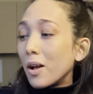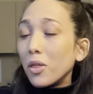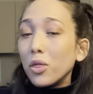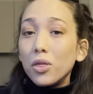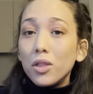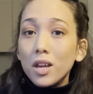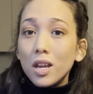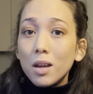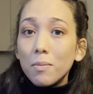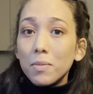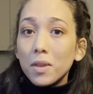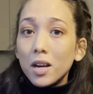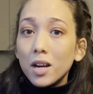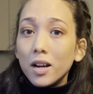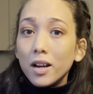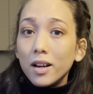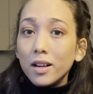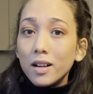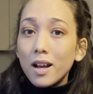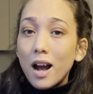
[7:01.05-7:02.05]
a theme that
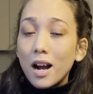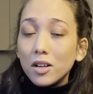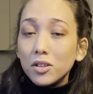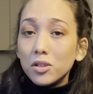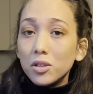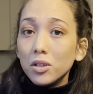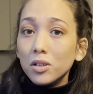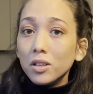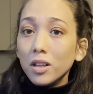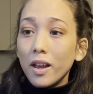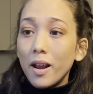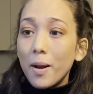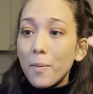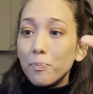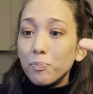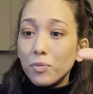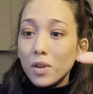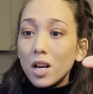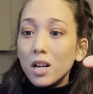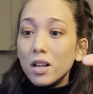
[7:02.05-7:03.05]
I accidentally
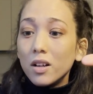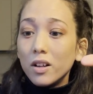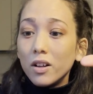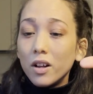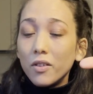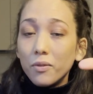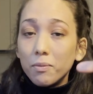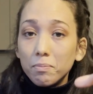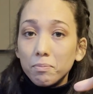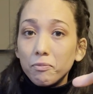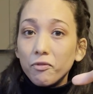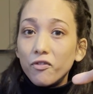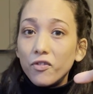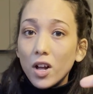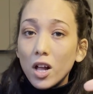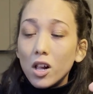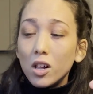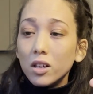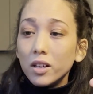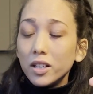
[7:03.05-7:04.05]

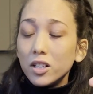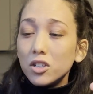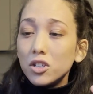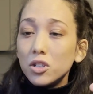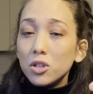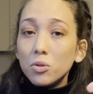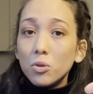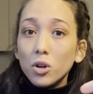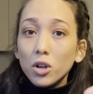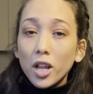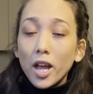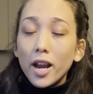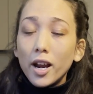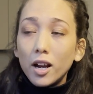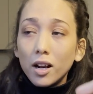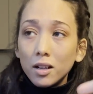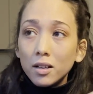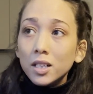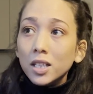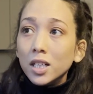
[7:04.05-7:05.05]
fell into or like
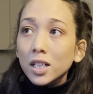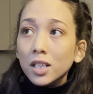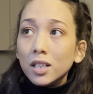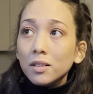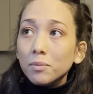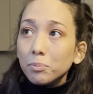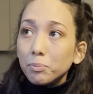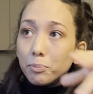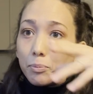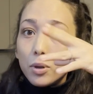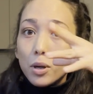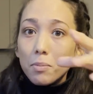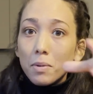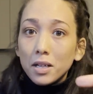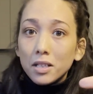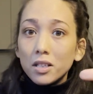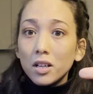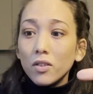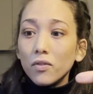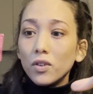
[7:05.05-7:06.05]
put
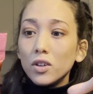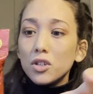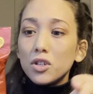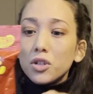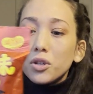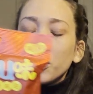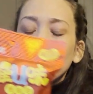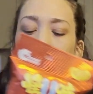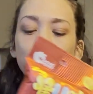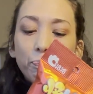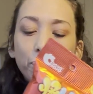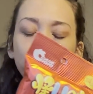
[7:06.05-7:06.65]
myself into.